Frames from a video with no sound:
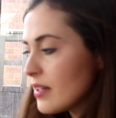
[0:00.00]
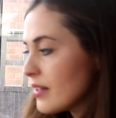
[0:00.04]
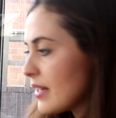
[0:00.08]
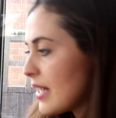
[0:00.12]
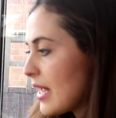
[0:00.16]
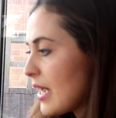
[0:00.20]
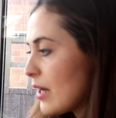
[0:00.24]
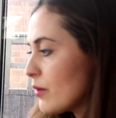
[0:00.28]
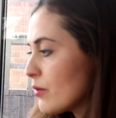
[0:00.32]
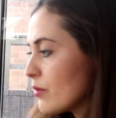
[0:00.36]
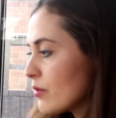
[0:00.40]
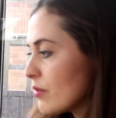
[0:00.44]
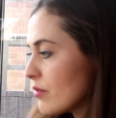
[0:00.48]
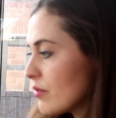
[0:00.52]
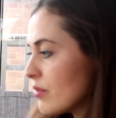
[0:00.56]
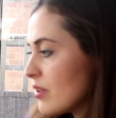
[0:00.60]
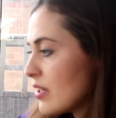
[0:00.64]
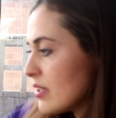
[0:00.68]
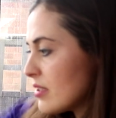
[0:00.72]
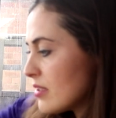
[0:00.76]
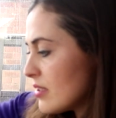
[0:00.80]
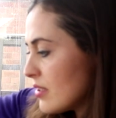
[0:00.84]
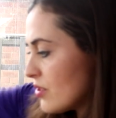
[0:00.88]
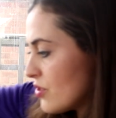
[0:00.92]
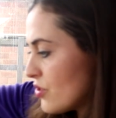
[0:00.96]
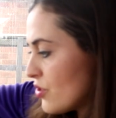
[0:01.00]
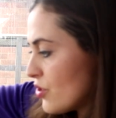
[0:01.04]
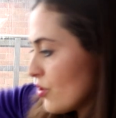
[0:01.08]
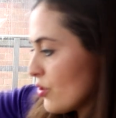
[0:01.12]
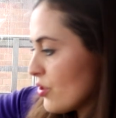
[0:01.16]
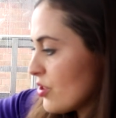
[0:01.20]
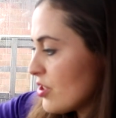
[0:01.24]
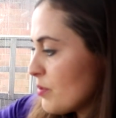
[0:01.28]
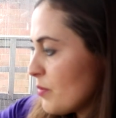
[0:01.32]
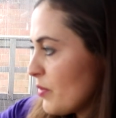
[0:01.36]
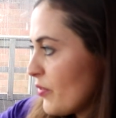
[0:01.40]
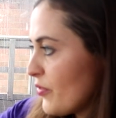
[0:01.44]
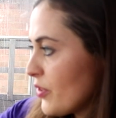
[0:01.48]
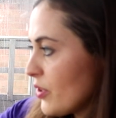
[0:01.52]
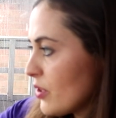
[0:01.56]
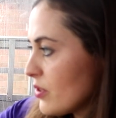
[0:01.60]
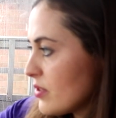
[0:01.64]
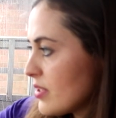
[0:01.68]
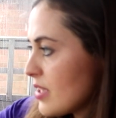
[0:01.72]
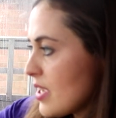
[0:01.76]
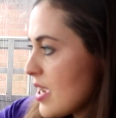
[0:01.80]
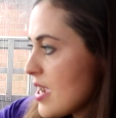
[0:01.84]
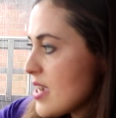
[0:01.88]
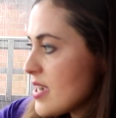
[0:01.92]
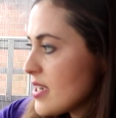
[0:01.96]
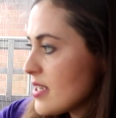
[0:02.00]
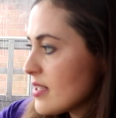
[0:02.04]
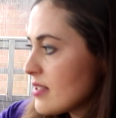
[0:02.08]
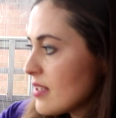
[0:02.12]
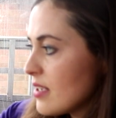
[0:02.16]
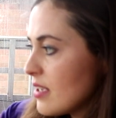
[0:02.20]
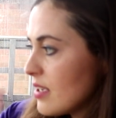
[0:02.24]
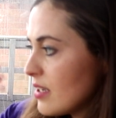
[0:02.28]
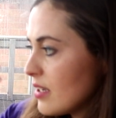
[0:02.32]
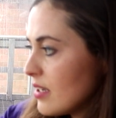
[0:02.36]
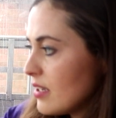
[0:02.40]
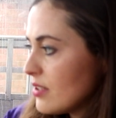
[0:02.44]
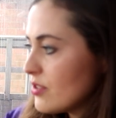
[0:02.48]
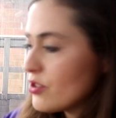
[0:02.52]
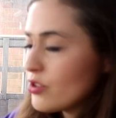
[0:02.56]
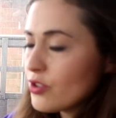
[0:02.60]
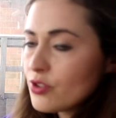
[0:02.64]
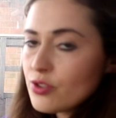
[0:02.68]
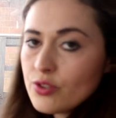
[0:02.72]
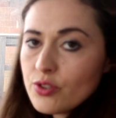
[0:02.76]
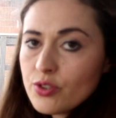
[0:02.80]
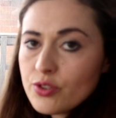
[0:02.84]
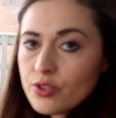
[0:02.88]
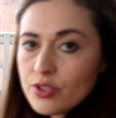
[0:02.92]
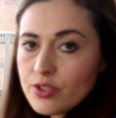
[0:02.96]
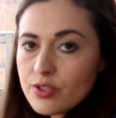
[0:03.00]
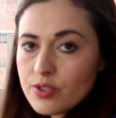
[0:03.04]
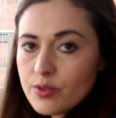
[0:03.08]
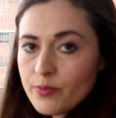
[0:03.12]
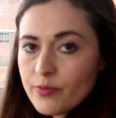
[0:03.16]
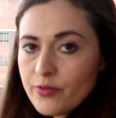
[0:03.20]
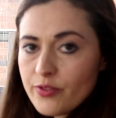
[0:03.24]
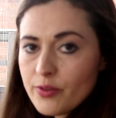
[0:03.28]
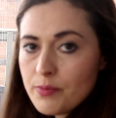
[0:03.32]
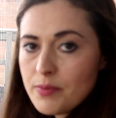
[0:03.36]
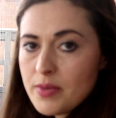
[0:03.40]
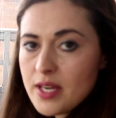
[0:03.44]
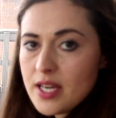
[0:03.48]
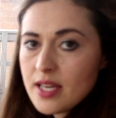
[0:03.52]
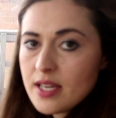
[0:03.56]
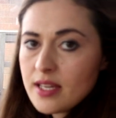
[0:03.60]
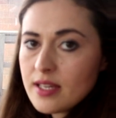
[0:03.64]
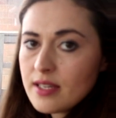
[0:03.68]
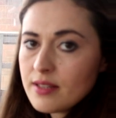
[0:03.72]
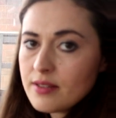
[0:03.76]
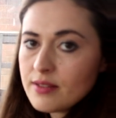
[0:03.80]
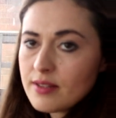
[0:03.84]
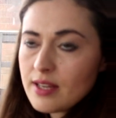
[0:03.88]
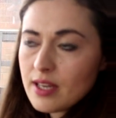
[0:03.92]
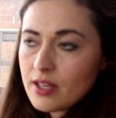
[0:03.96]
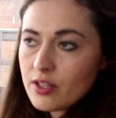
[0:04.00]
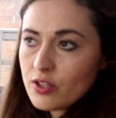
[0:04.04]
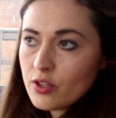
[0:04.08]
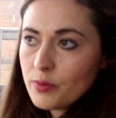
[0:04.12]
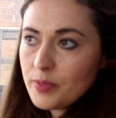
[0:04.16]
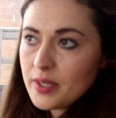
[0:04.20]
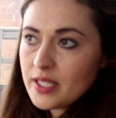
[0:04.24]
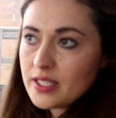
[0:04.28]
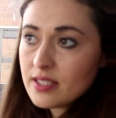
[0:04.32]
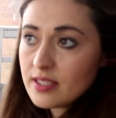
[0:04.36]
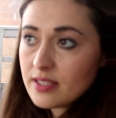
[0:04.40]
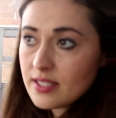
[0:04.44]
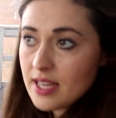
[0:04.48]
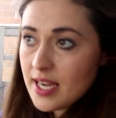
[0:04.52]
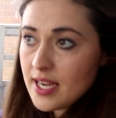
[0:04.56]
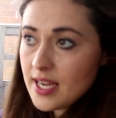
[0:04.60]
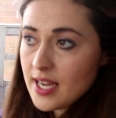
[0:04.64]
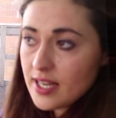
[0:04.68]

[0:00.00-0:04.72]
Now, this is just my fiance's. He's just ordered some for me that are coming today,